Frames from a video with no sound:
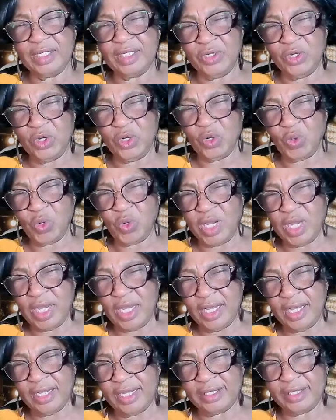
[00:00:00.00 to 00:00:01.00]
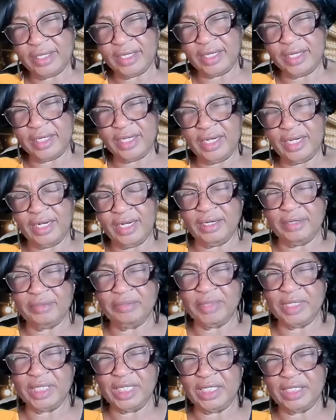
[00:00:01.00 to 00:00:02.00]
you know where the
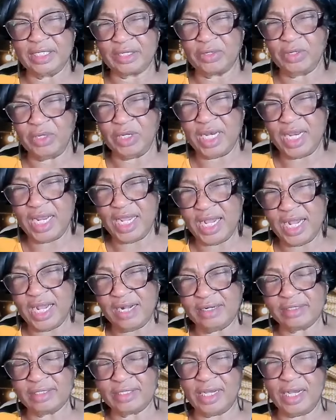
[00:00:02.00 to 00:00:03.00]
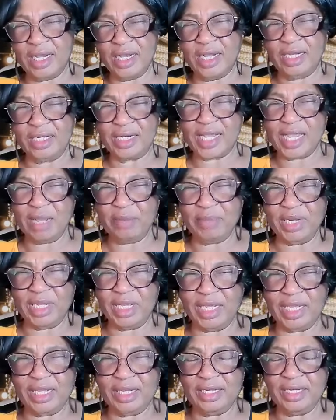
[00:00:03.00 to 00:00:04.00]
money is going out and coming
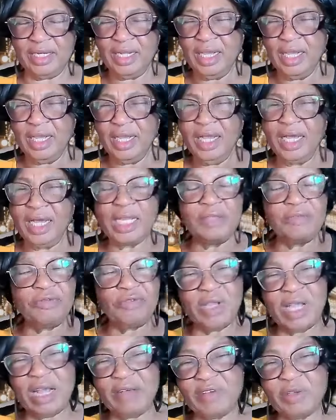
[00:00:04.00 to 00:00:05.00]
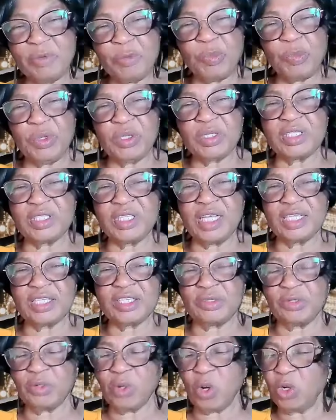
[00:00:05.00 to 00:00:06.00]
in. And if you have a
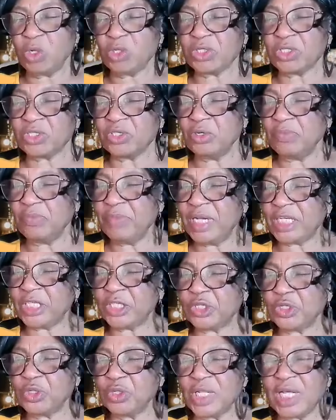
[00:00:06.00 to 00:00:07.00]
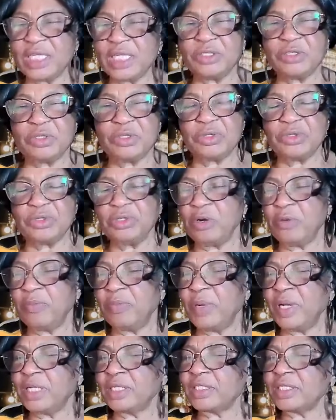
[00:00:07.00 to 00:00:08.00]
business, you also make sure that you do your
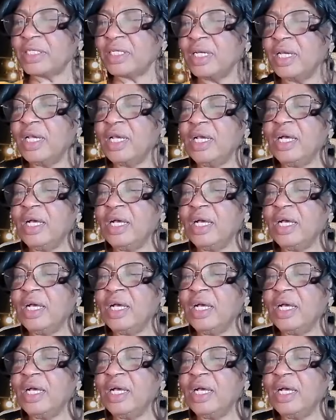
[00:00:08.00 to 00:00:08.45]
best.